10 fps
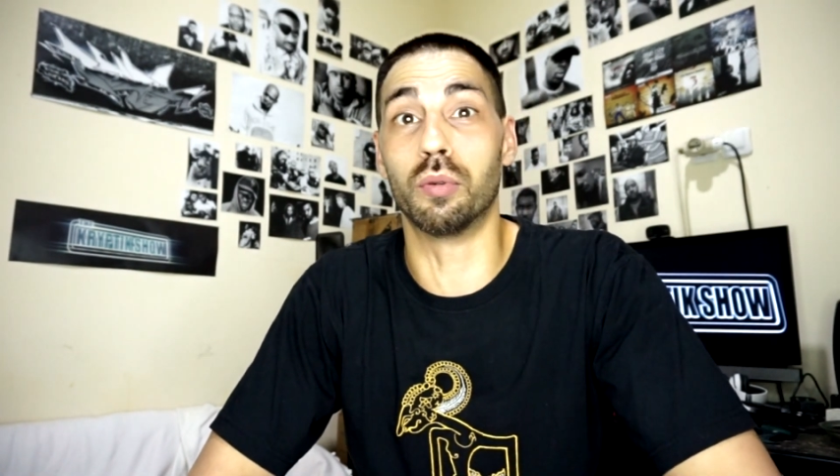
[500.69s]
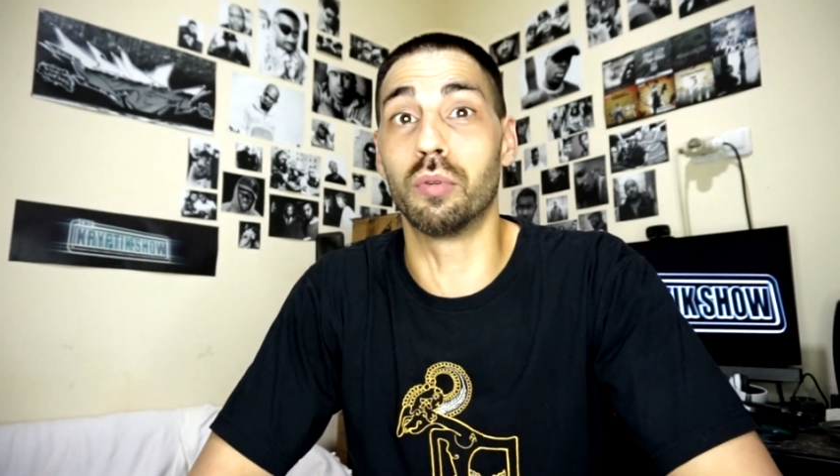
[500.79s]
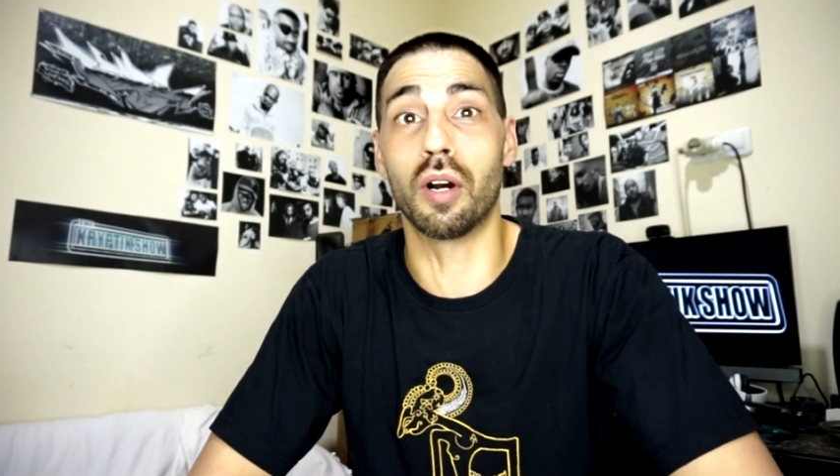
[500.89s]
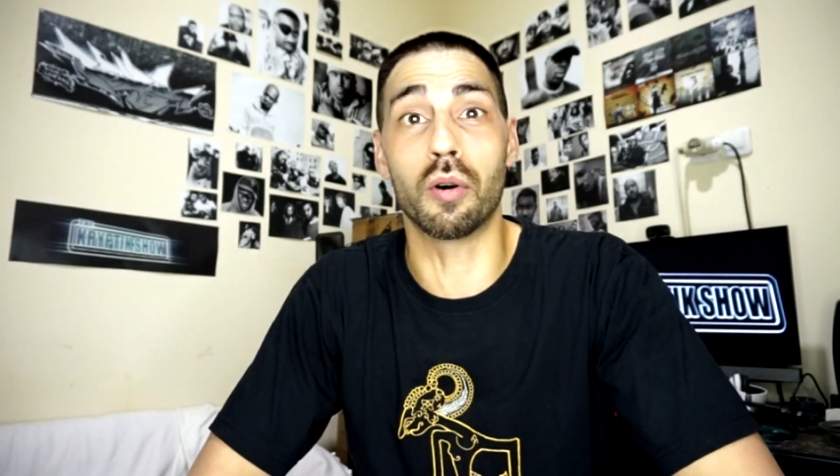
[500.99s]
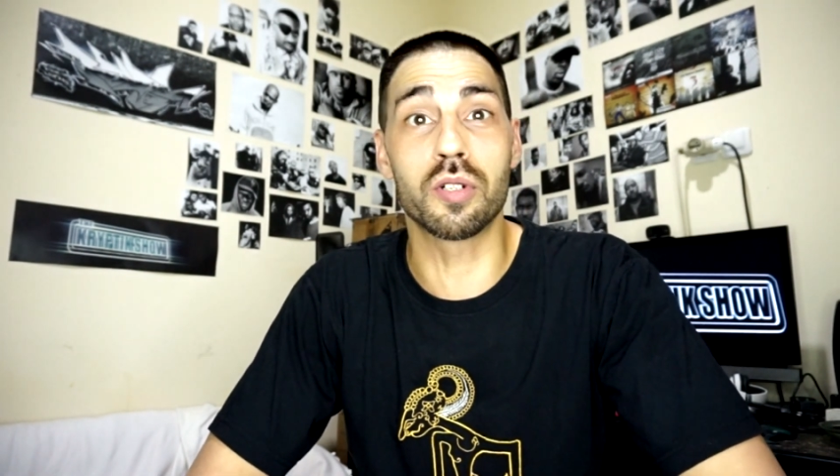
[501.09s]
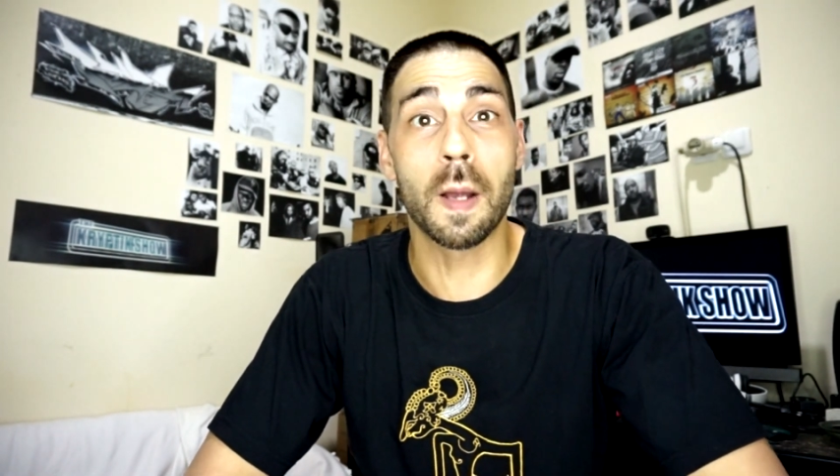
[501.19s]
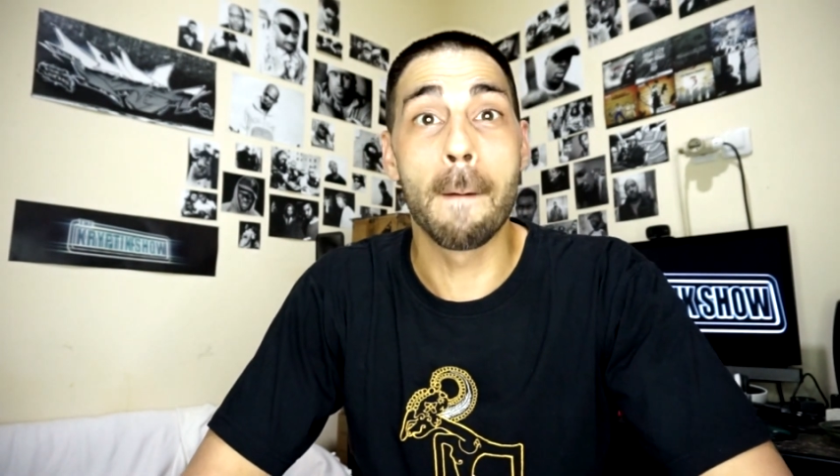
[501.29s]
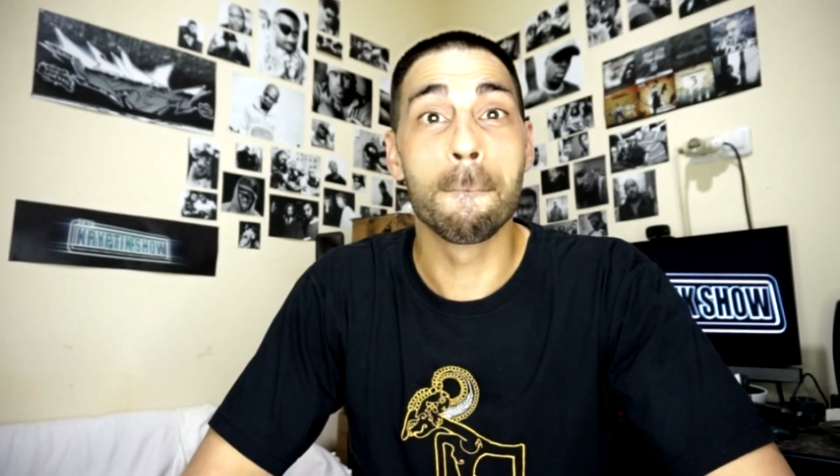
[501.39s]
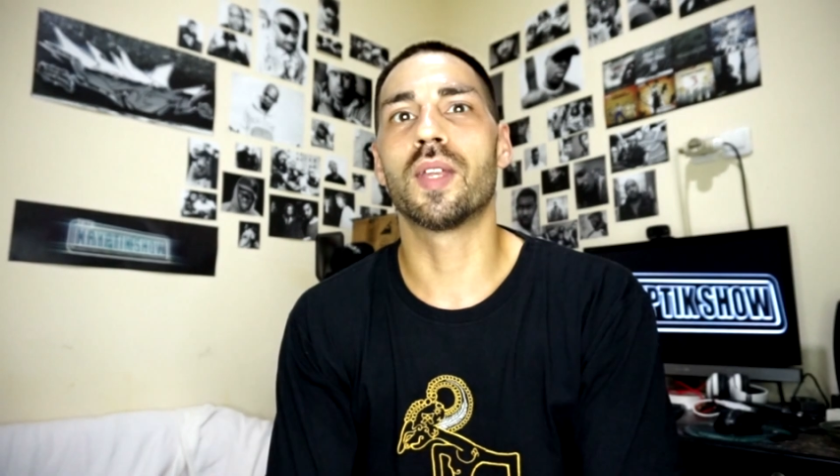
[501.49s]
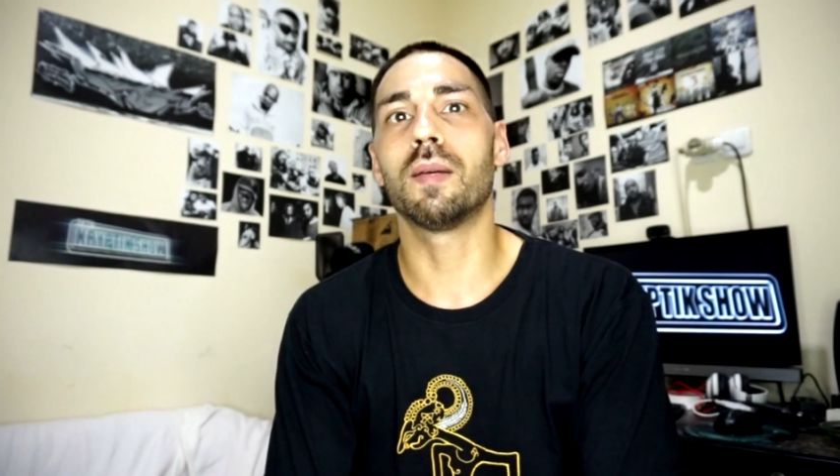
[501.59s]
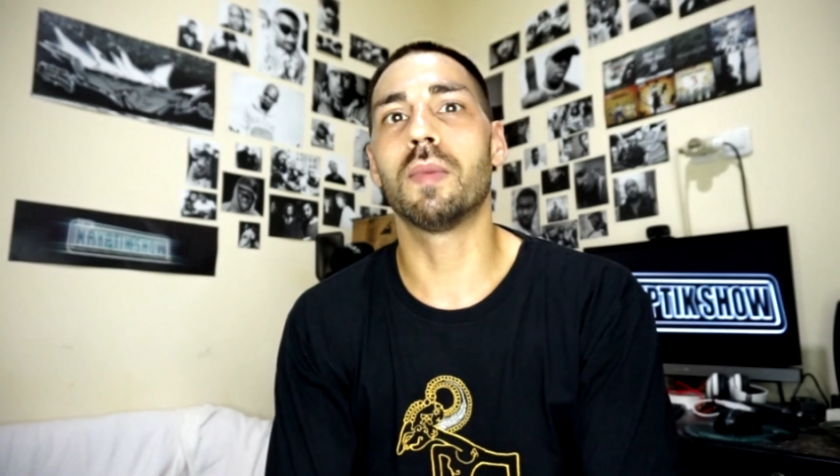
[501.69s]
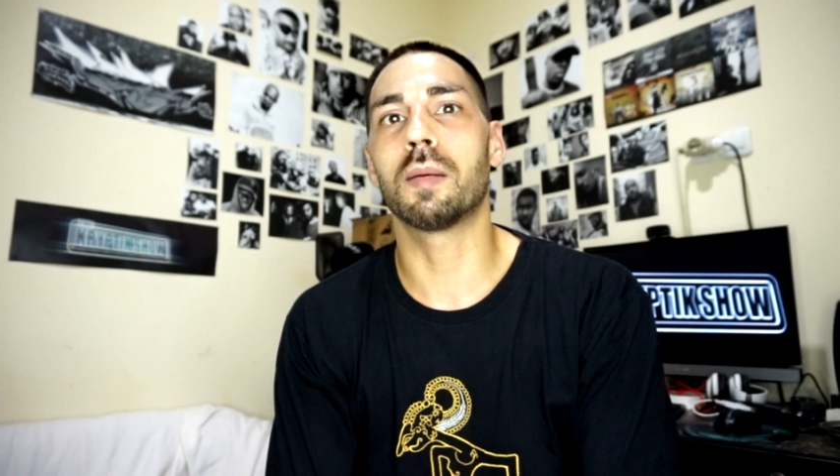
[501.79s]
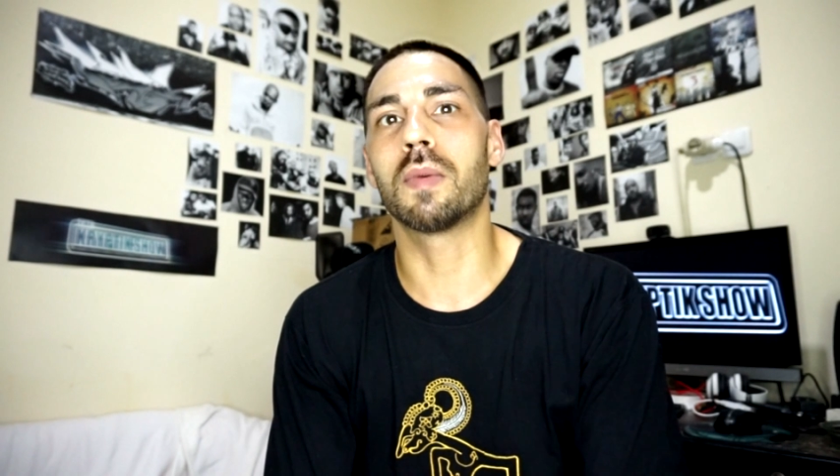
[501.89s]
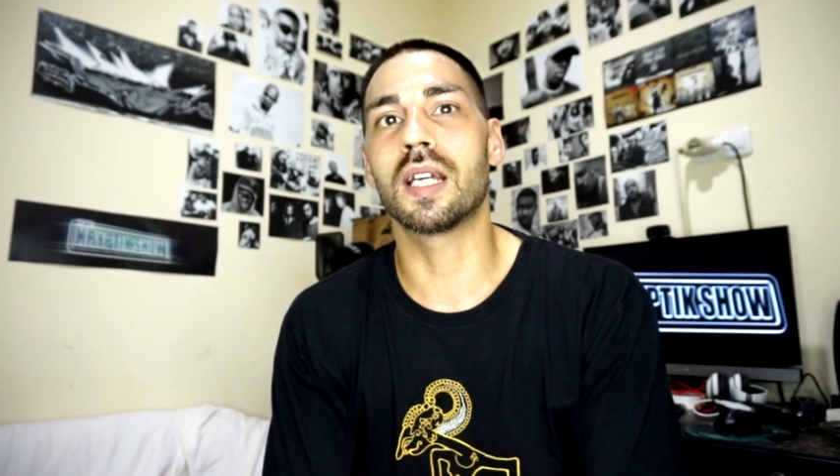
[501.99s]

who knows, it might